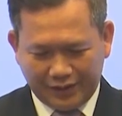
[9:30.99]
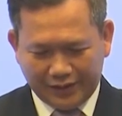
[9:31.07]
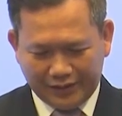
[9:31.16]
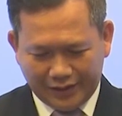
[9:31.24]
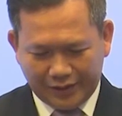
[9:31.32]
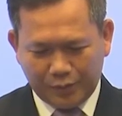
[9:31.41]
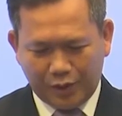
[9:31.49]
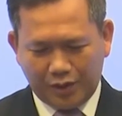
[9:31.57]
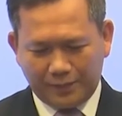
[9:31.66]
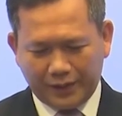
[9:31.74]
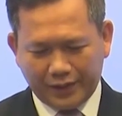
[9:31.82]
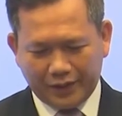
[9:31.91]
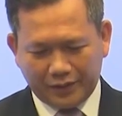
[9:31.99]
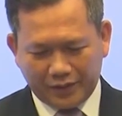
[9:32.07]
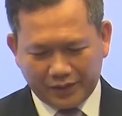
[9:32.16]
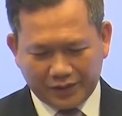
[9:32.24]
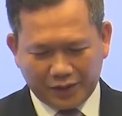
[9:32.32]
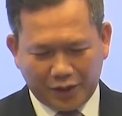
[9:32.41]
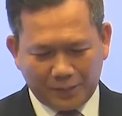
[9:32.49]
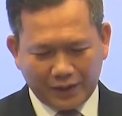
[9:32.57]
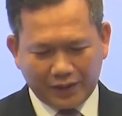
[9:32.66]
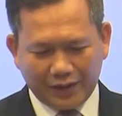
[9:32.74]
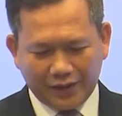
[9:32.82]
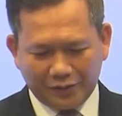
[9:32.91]
and learn more about our
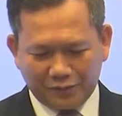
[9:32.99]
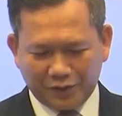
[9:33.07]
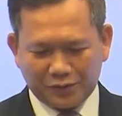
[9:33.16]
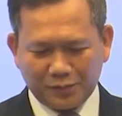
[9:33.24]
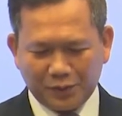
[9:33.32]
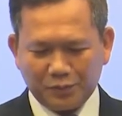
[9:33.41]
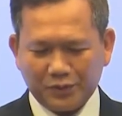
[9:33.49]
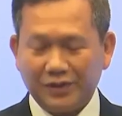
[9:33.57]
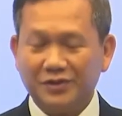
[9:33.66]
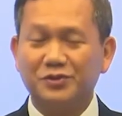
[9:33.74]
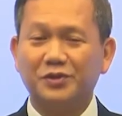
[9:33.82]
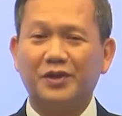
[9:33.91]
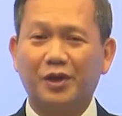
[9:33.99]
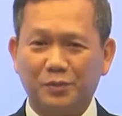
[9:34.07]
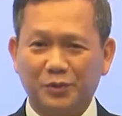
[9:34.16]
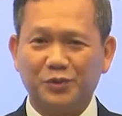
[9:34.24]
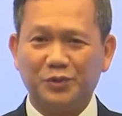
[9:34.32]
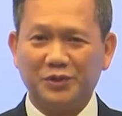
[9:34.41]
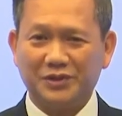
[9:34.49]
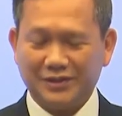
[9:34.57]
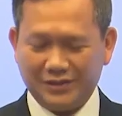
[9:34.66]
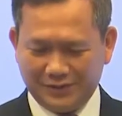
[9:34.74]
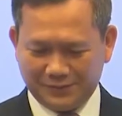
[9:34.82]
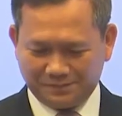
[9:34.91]
economic and investment potential
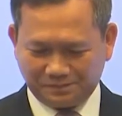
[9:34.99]
opportunities.